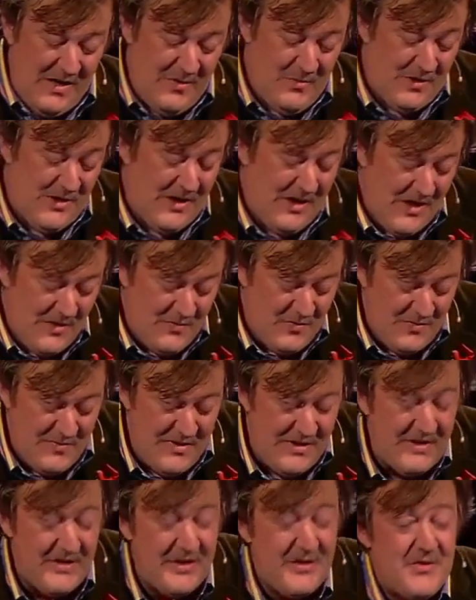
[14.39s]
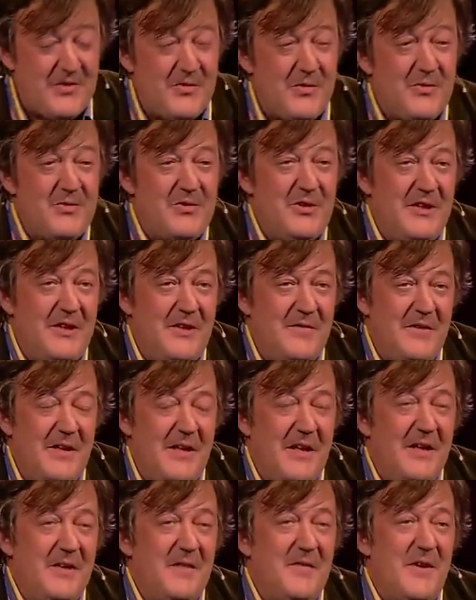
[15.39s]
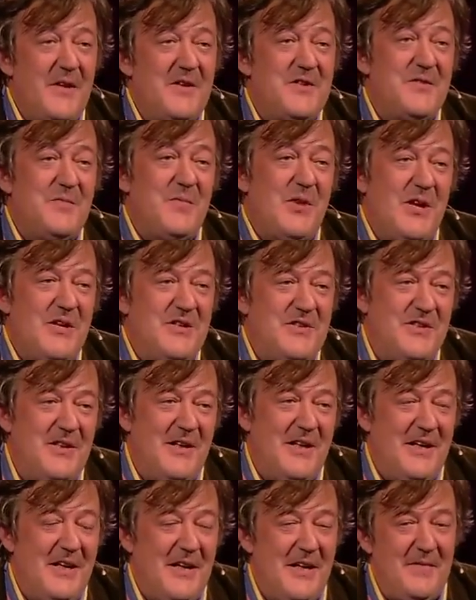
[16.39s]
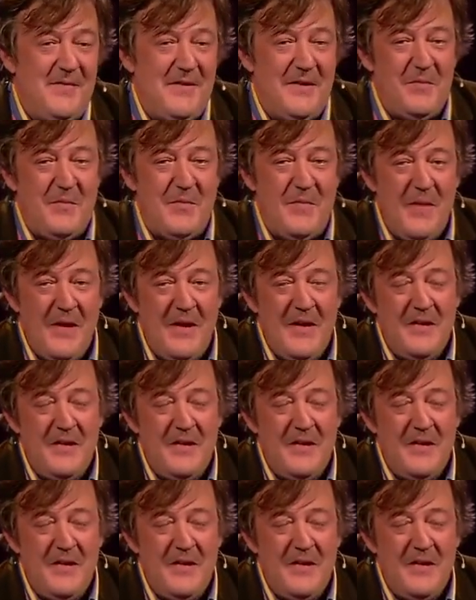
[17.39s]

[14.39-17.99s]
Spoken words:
what I hope will be an extraordinary evening and a very surprising evening,